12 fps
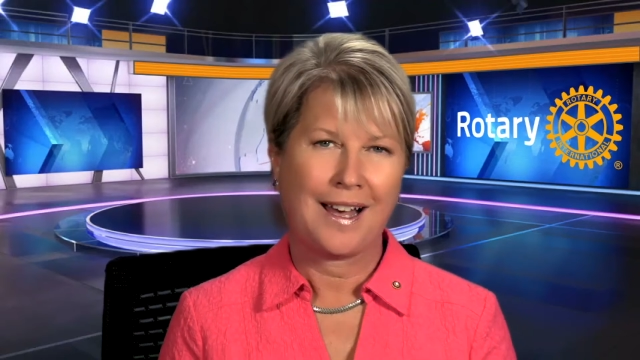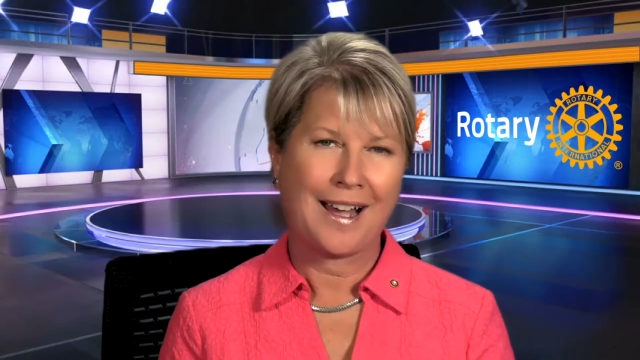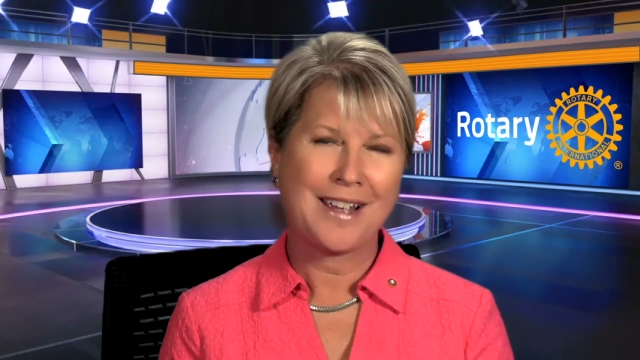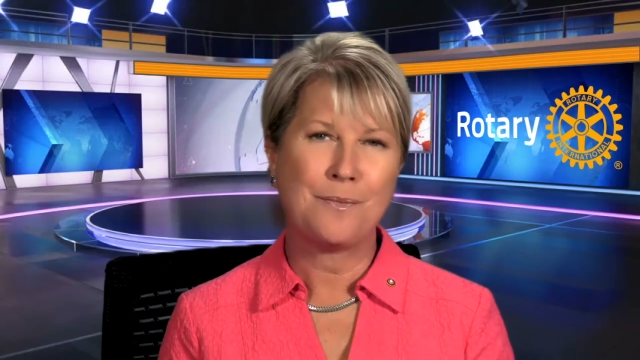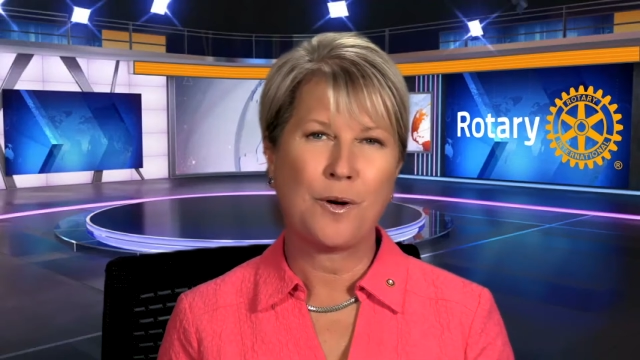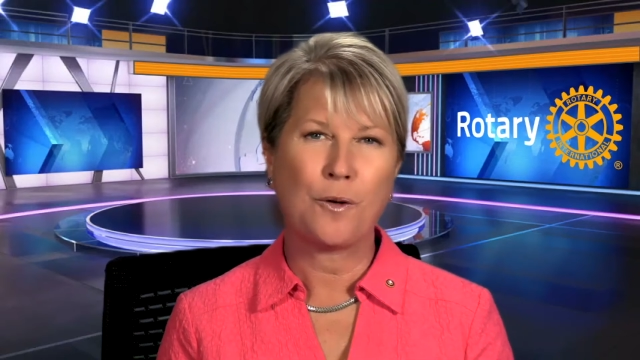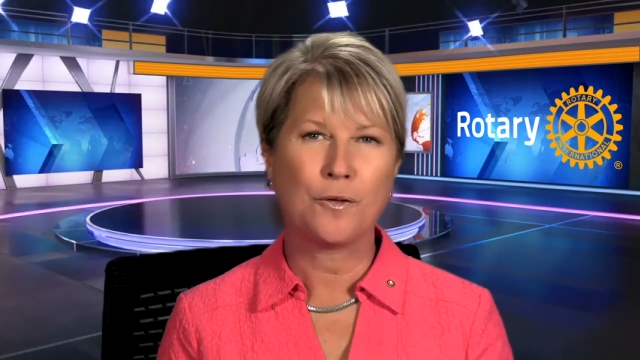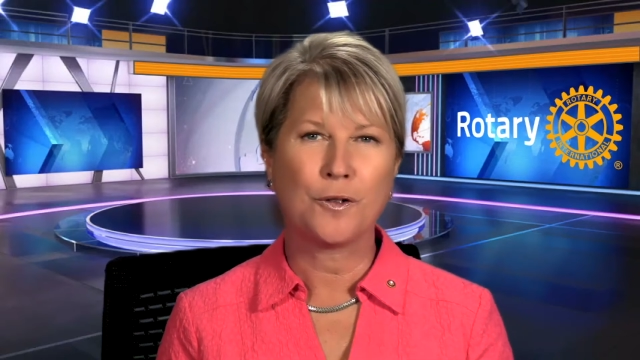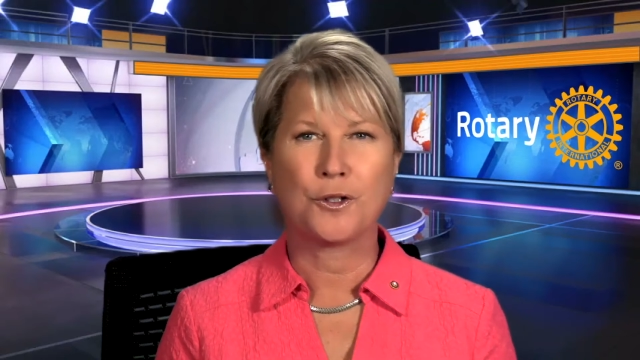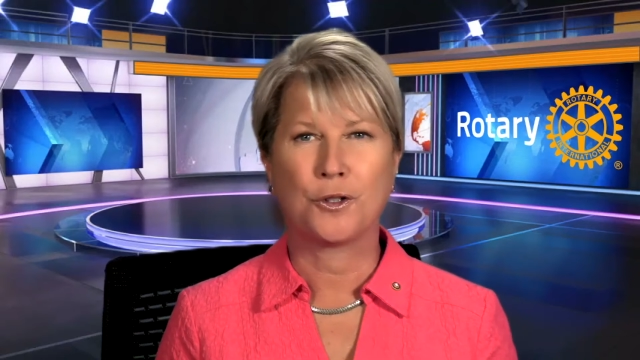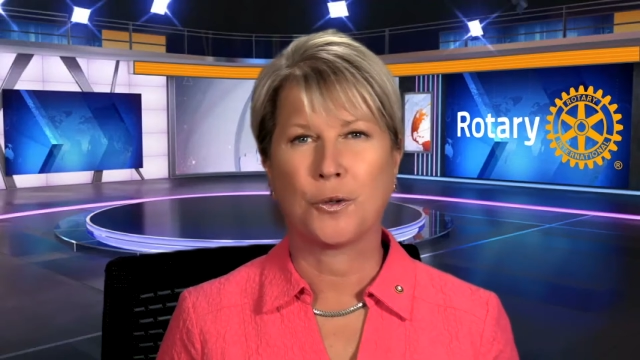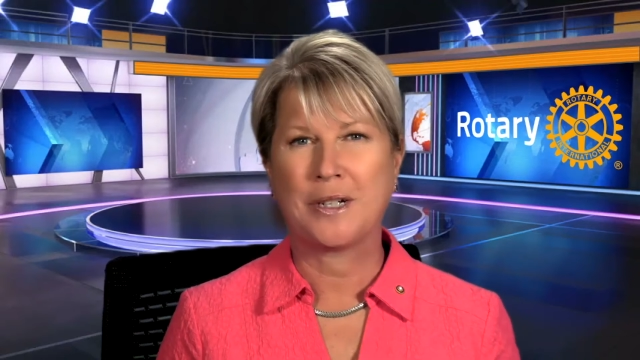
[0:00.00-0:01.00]
I am
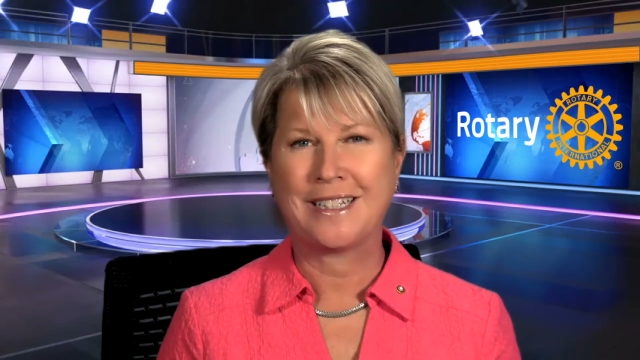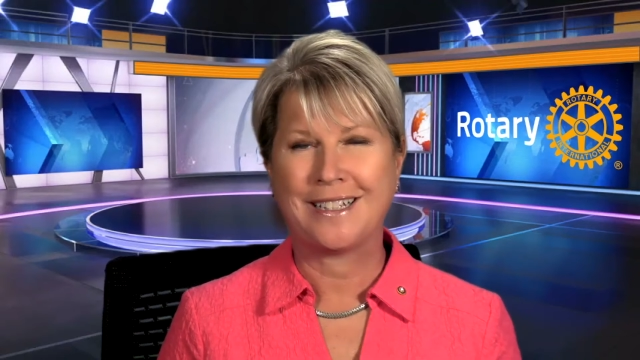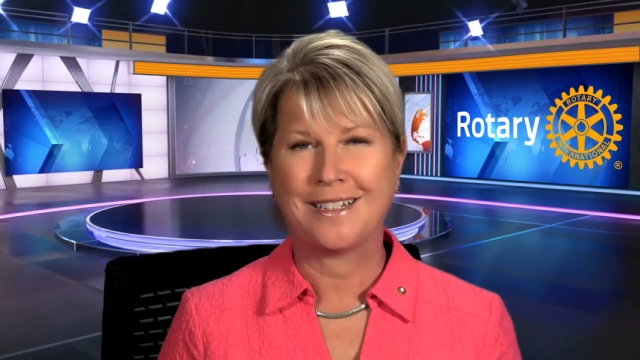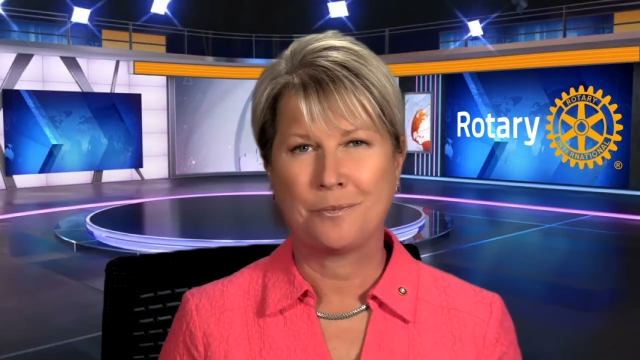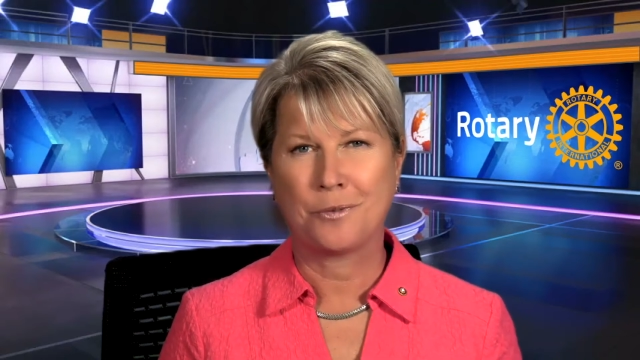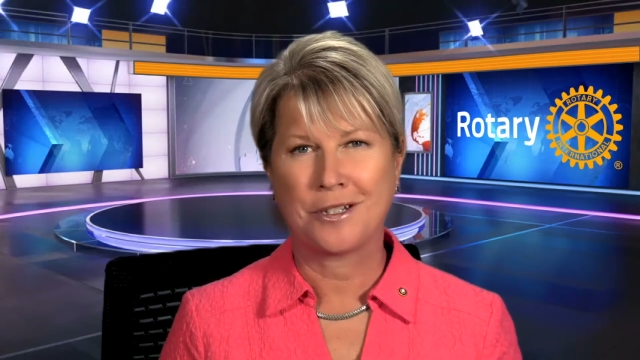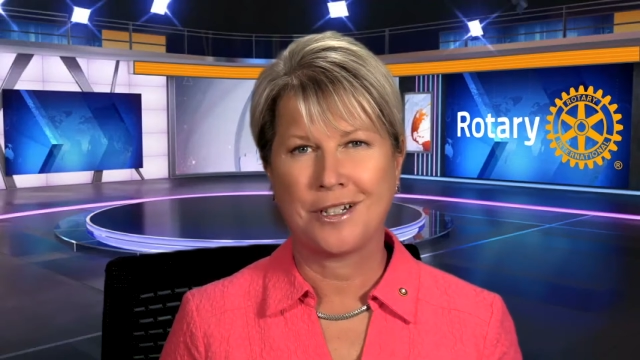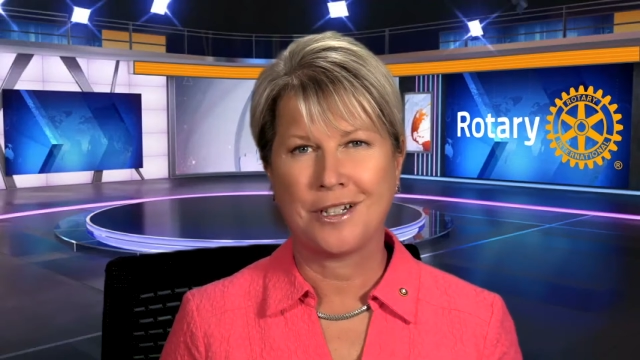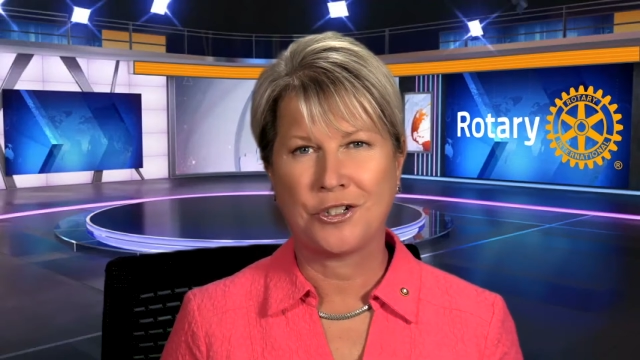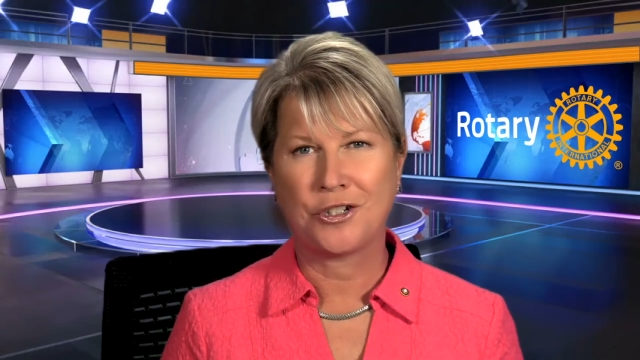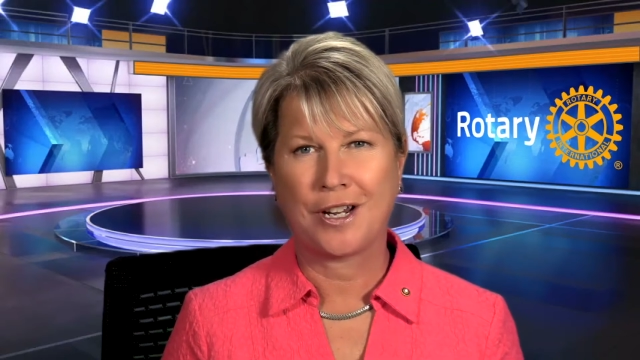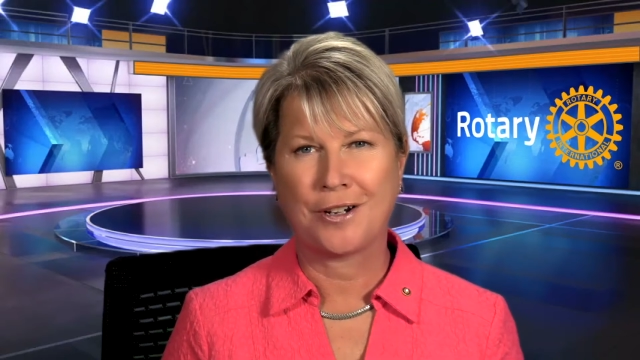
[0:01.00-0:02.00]
overjoyed that
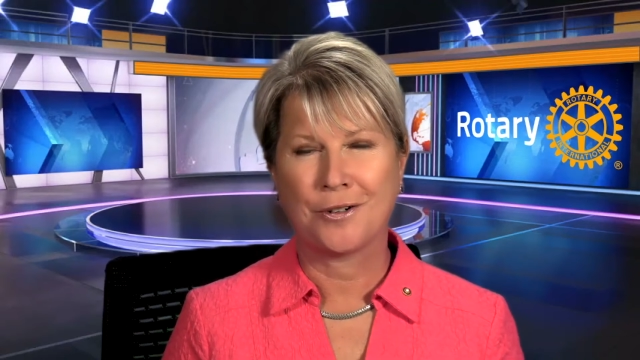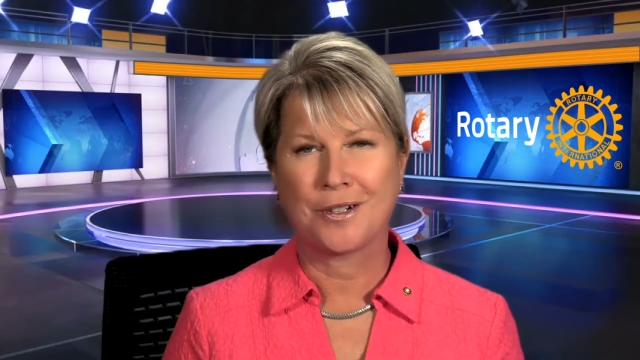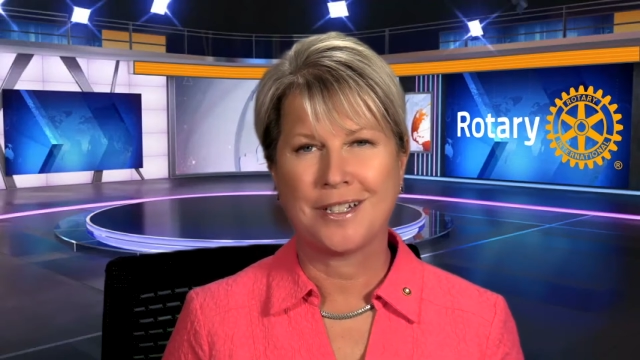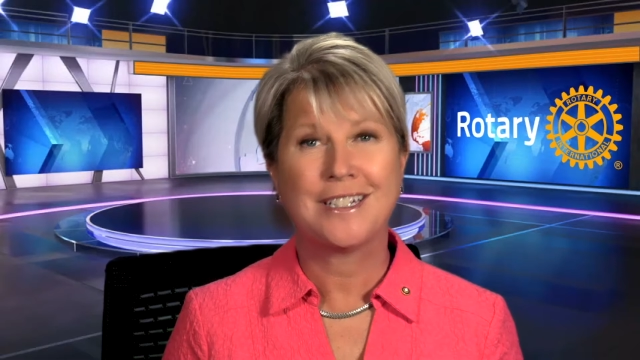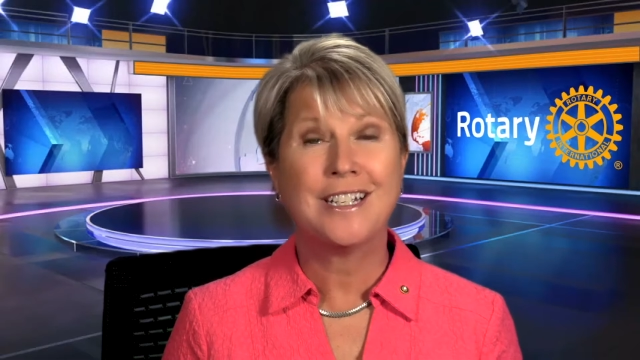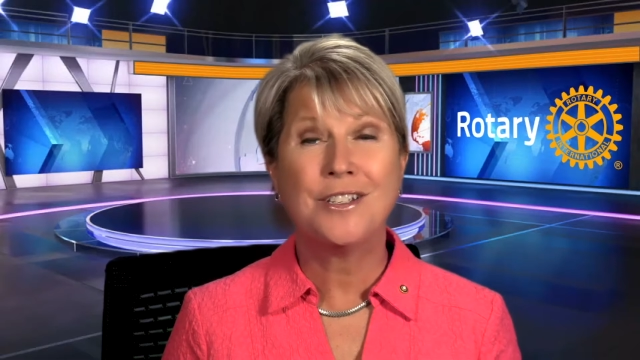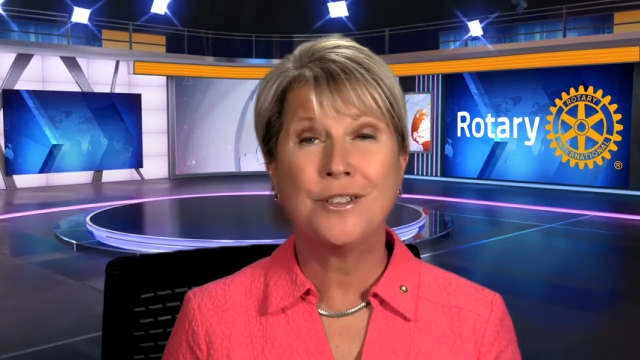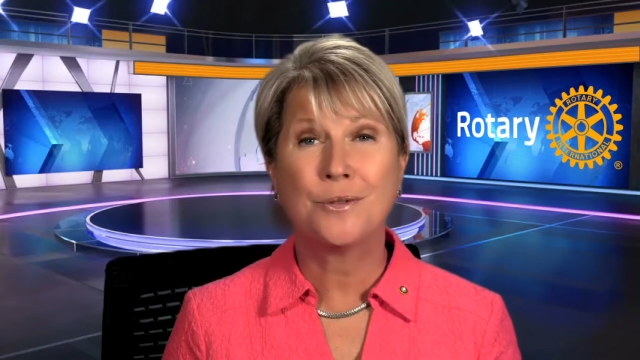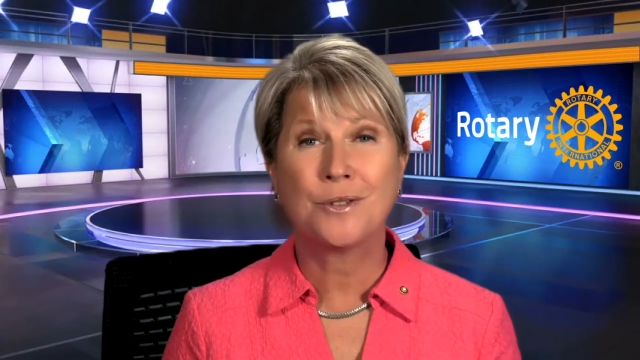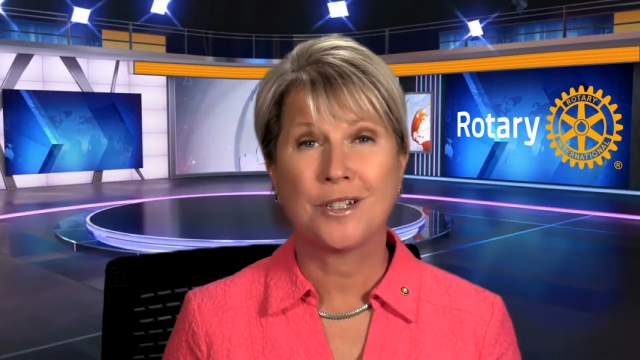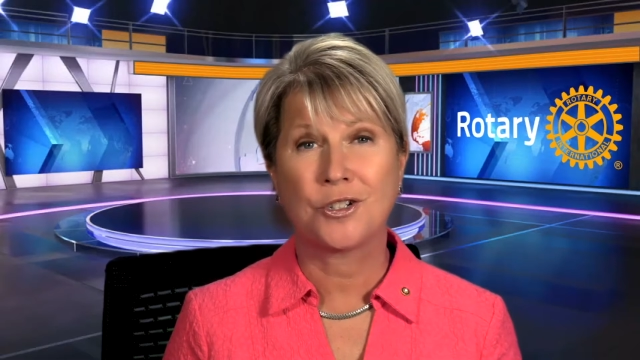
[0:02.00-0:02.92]
President Shaker continues